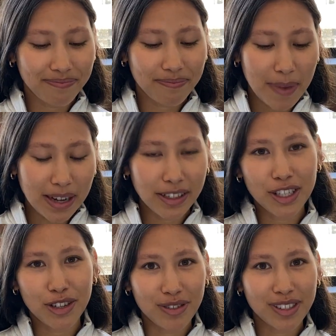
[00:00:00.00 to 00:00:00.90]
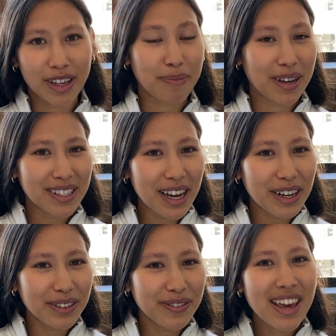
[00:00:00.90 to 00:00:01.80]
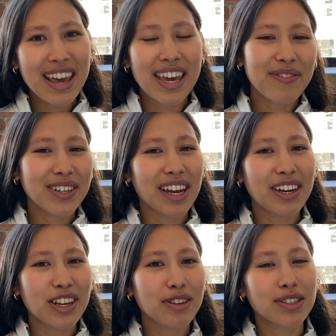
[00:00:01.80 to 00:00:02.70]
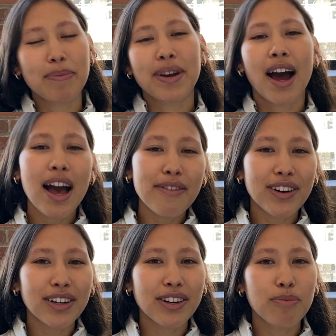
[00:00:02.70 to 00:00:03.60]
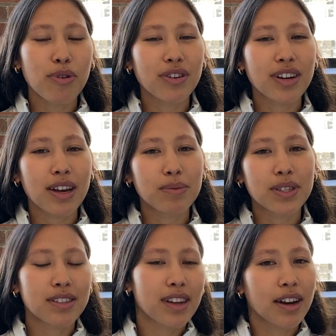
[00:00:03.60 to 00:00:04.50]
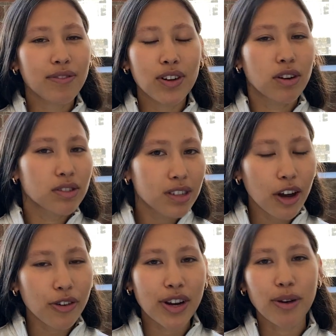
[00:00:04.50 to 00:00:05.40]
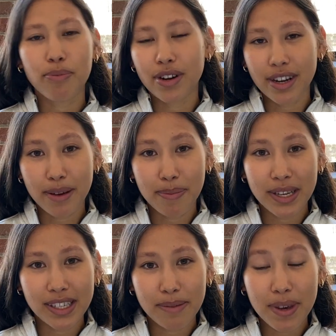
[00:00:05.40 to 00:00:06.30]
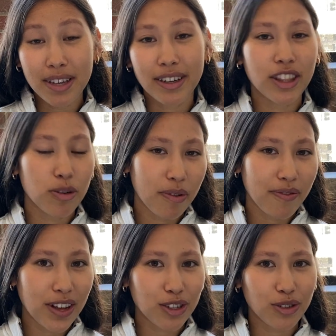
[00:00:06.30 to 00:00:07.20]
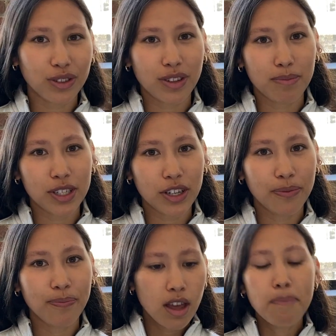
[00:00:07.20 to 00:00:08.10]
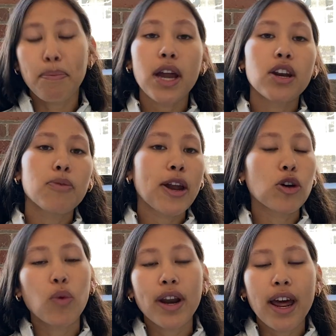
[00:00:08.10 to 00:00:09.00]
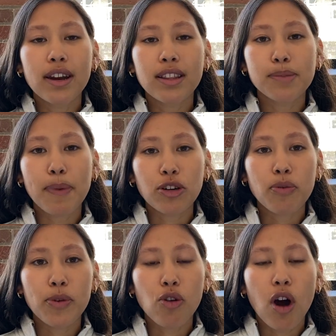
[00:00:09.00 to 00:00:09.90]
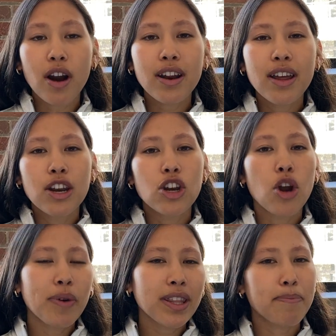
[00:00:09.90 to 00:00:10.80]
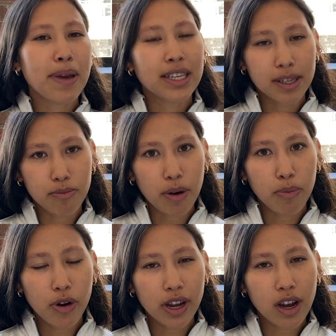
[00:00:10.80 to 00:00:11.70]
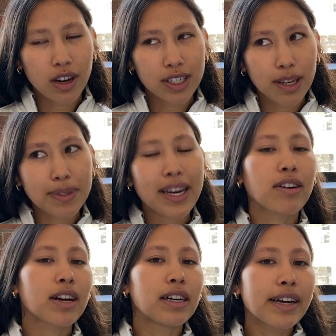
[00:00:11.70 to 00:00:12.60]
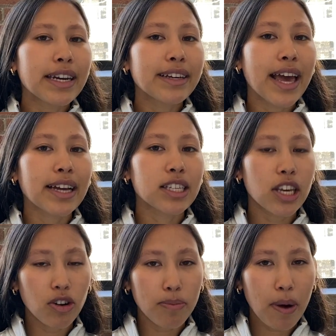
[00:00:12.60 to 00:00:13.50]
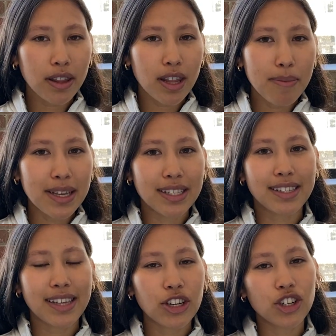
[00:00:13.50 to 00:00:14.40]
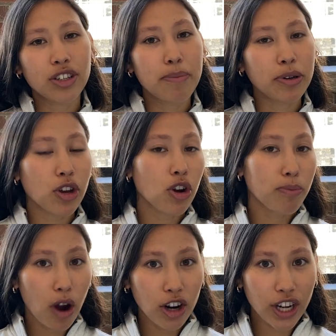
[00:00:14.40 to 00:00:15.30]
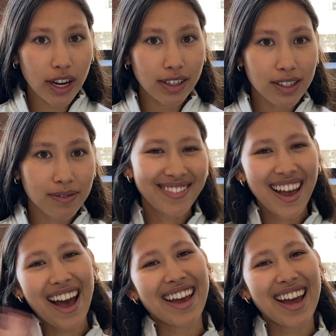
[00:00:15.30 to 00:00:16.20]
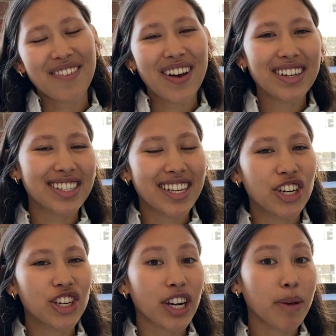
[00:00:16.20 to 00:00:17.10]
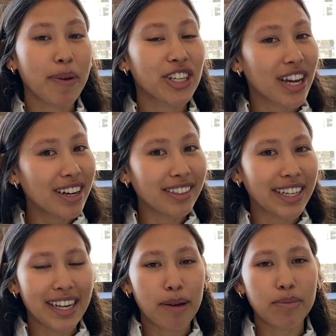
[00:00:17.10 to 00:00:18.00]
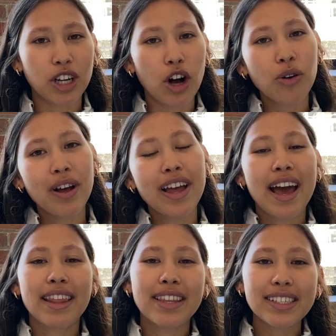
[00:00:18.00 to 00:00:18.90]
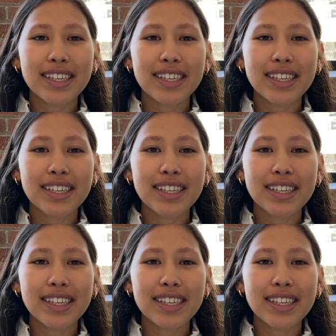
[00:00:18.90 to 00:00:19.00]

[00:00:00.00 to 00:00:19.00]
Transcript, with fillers: mainly students like myself, even tend to use them in high fidelity prototypes instead of, you know, soldering or printing a P C B like their professor told them to. But no matter what end of the spectrum you're on, knowing the basic breadboarding concepts and how to cleanly execute upon them is essential in building your projects. Hi, I'm Allison. Check out my channel, linked down below, and this